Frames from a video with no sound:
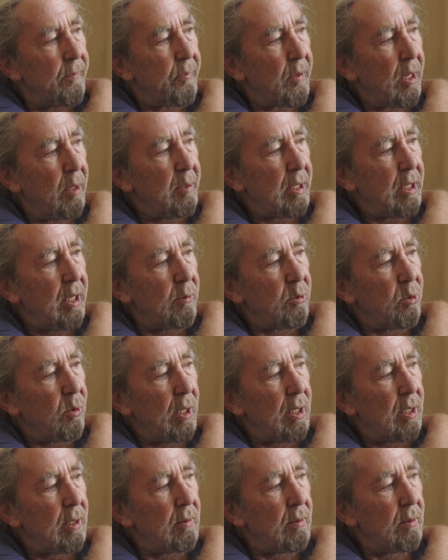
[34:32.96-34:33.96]
I became
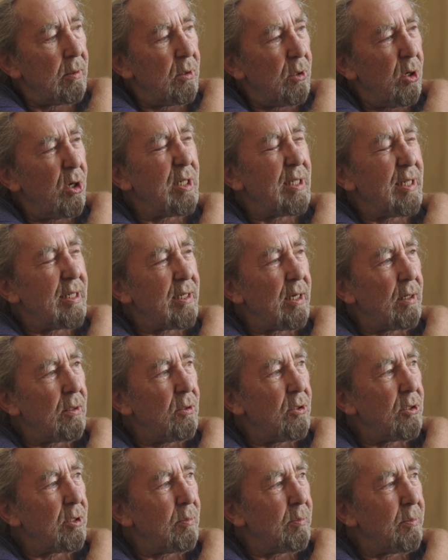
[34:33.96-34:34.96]
quite not
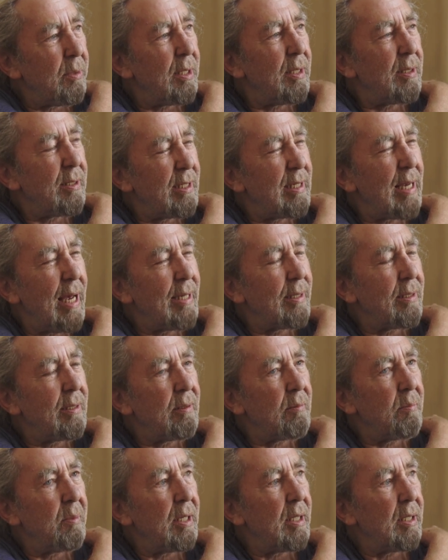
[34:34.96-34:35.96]
disillusioned, but
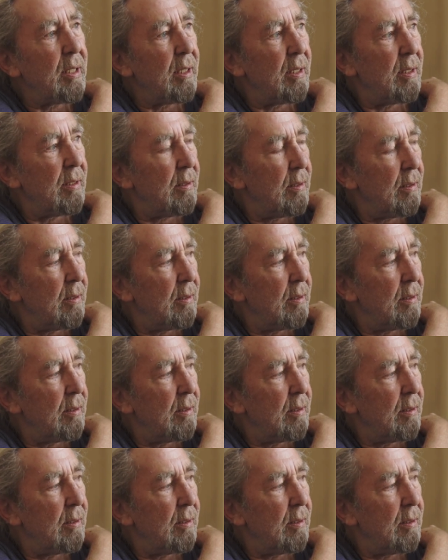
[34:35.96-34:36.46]
saddened by that.